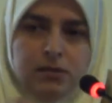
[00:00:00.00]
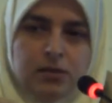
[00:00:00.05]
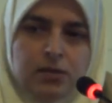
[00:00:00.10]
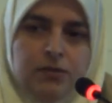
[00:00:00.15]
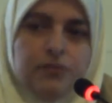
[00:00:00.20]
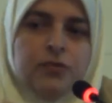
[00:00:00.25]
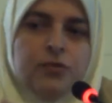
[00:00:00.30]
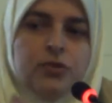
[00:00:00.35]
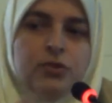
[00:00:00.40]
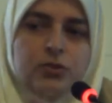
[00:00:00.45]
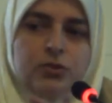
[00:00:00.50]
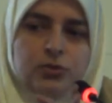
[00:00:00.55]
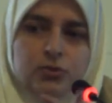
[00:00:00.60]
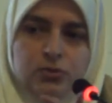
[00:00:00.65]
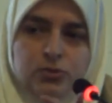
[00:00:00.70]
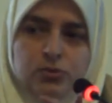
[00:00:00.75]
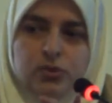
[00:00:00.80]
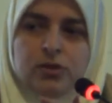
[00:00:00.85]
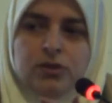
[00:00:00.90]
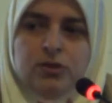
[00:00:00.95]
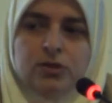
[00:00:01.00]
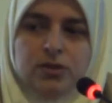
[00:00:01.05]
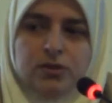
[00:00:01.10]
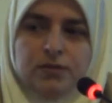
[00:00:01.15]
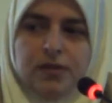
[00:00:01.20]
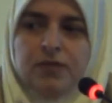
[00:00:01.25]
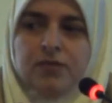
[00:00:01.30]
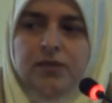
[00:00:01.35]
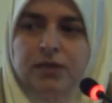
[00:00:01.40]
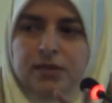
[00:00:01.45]
refer to
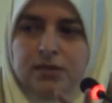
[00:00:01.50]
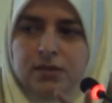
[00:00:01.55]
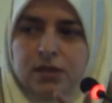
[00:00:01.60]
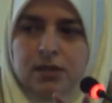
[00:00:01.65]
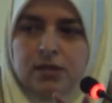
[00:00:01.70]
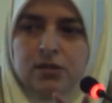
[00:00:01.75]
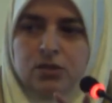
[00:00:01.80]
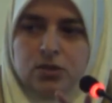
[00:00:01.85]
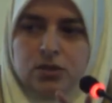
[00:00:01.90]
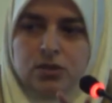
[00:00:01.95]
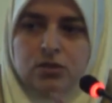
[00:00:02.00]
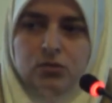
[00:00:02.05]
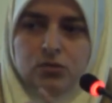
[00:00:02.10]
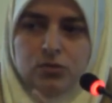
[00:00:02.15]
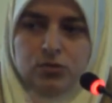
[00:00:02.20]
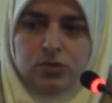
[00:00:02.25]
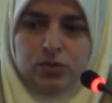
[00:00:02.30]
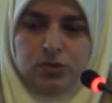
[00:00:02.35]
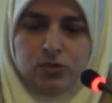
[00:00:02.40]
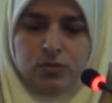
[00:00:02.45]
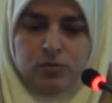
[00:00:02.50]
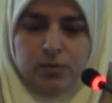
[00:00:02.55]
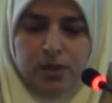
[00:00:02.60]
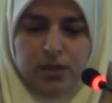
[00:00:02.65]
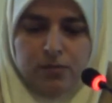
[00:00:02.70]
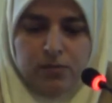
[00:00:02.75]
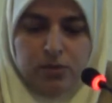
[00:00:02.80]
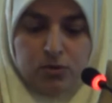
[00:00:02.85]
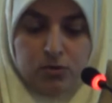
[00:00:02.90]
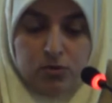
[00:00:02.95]
survival strategies in order to be
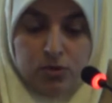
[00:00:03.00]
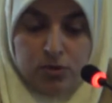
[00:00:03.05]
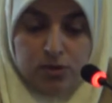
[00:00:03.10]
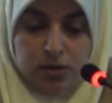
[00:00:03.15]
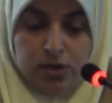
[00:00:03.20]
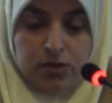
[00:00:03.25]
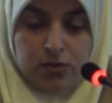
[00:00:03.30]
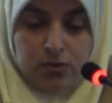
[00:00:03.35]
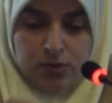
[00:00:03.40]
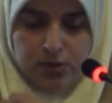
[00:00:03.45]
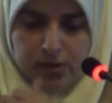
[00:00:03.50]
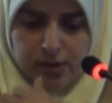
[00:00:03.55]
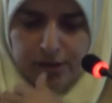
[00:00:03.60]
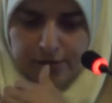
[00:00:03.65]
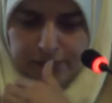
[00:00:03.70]
able to continue their